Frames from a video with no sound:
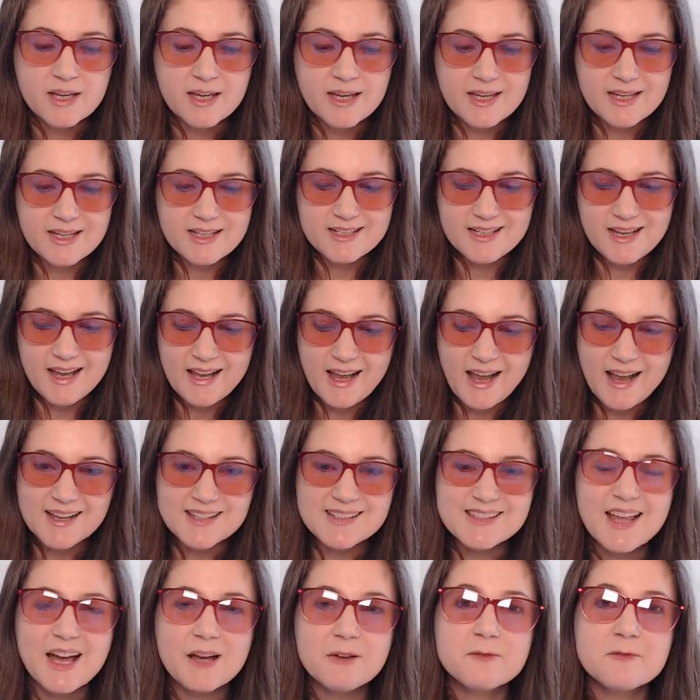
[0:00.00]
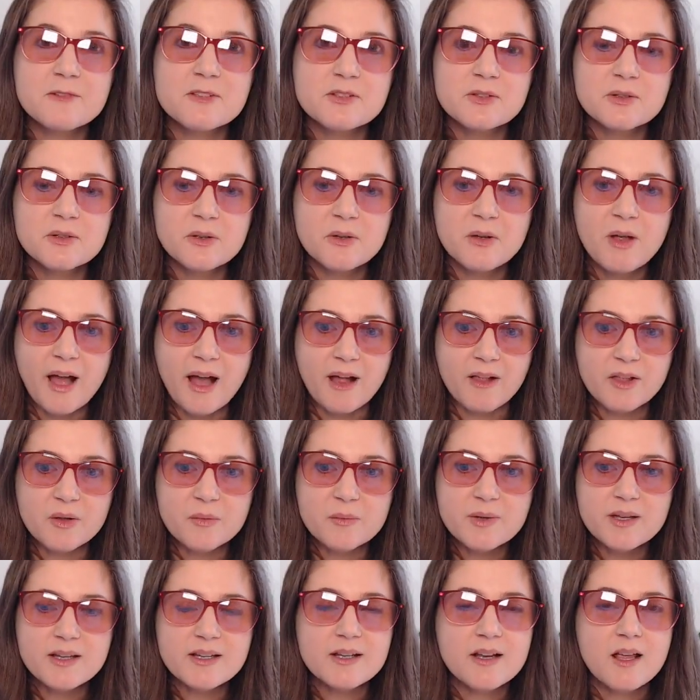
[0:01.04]
It has that physical
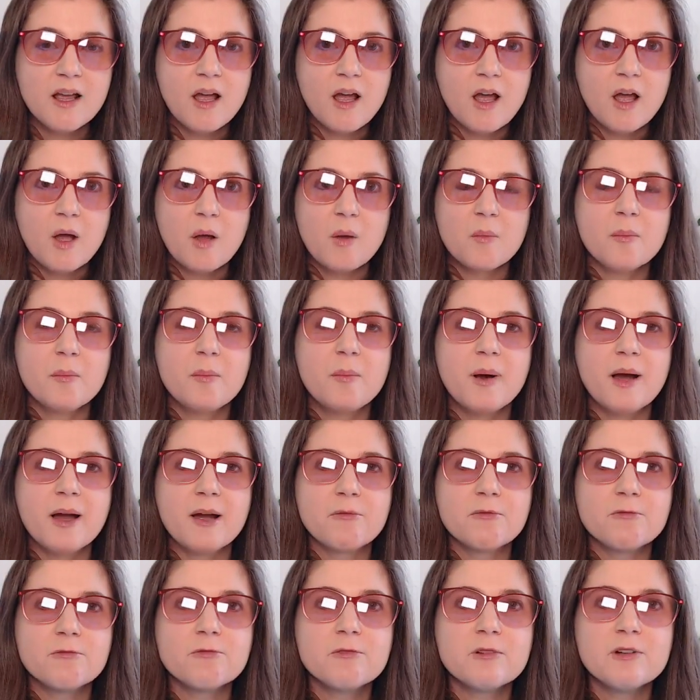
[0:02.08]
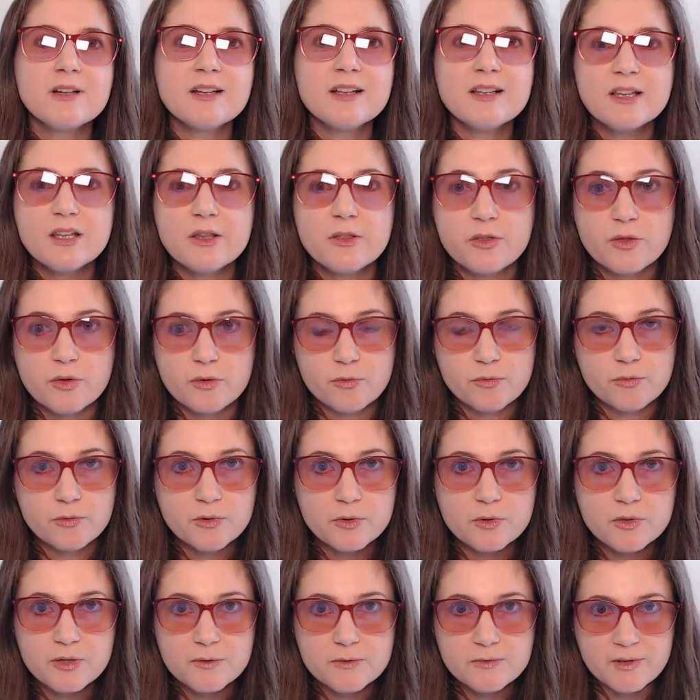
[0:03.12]
element, but really the
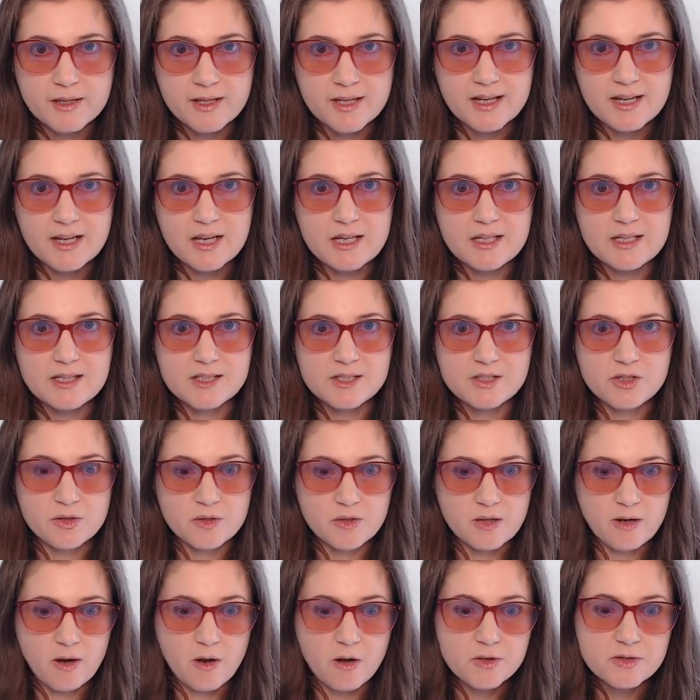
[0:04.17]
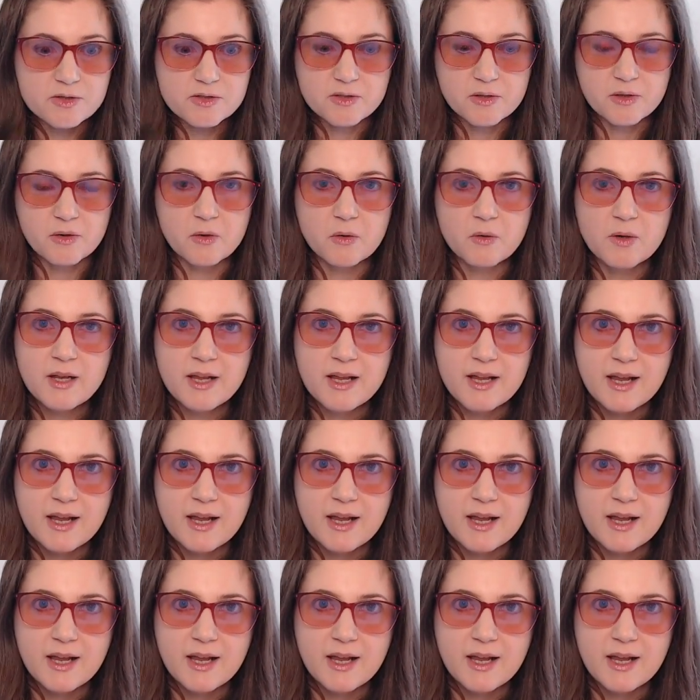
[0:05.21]
root of it is you're also